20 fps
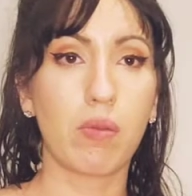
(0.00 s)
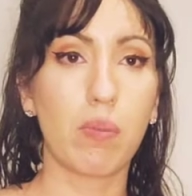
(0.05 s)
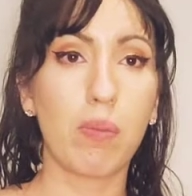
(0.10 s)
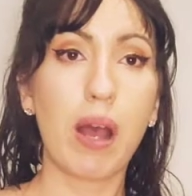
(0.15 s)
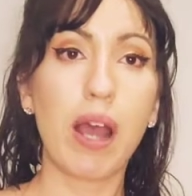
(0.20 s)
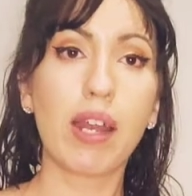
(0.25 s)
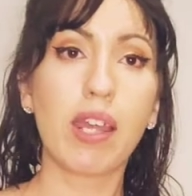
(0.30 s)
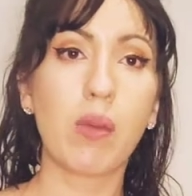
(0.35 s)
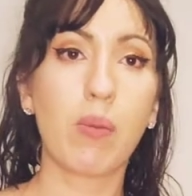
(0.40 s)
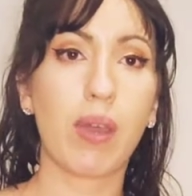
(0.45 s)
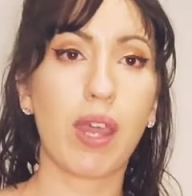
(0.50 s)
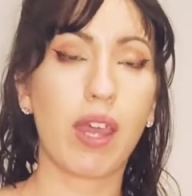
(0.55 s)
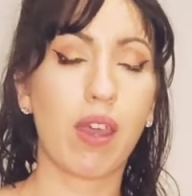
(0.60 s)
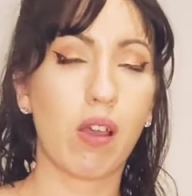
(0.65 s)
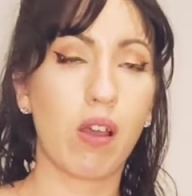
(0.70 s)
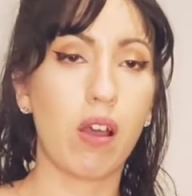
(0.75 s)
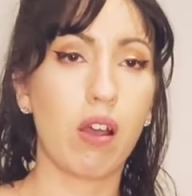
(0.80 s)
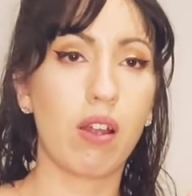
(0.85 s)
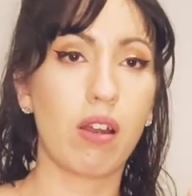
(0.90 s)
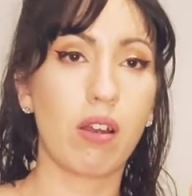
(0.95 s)
body weight
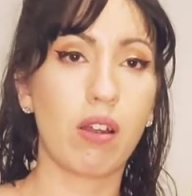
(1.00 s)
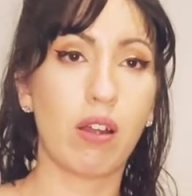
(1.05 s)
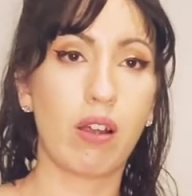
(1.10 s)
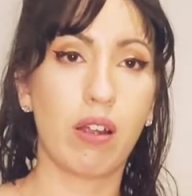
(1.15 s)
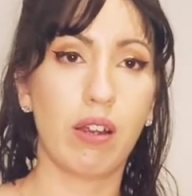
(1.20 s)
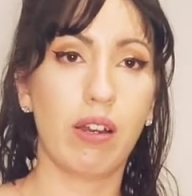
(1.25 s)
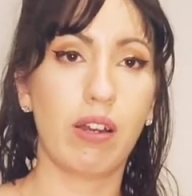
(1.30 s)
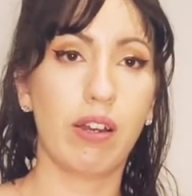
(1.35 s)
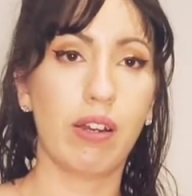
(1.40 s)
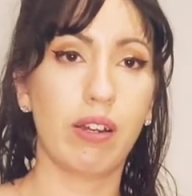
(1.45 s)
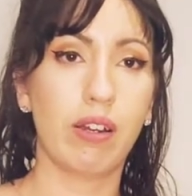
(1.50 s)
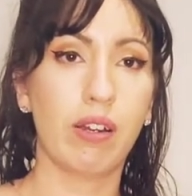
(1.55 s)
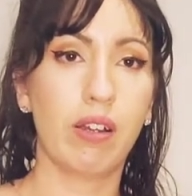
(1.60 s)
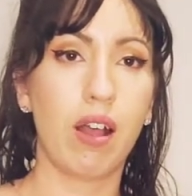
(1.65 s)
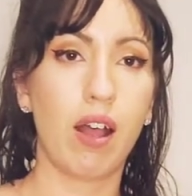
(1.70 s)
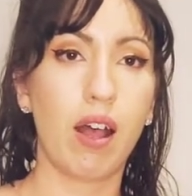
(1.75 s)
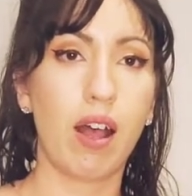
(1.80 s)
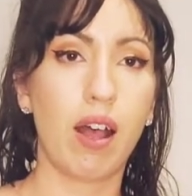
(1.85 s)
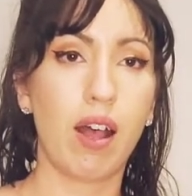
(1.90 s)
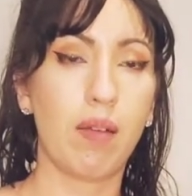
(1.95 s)
on our
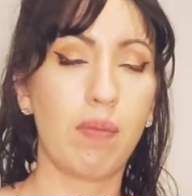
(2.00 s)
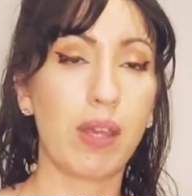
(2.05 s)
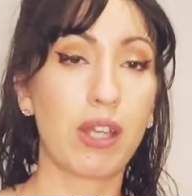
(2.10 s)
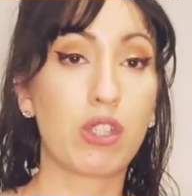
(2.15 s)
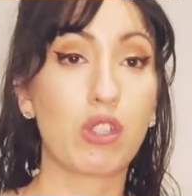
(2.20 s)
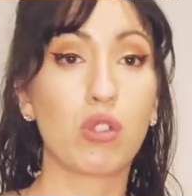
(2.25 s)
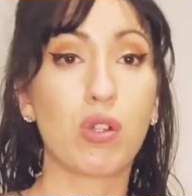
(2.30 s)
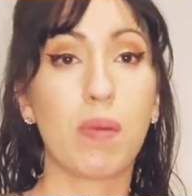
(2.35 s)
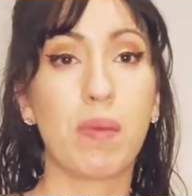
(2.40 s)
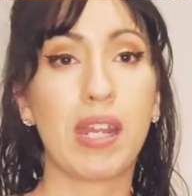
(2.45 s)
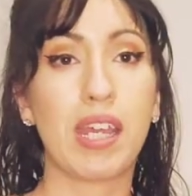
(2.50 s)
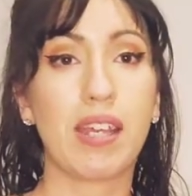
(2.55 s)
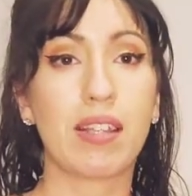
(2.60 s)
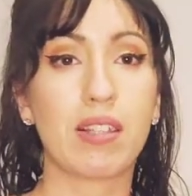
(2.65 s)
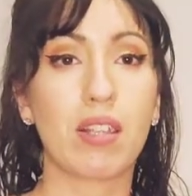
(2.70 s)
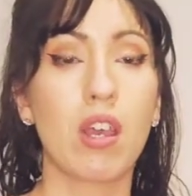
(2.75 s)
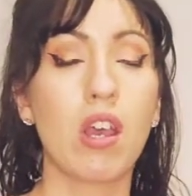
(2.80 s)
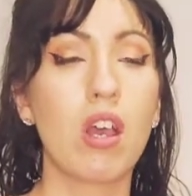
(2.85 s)
extremities.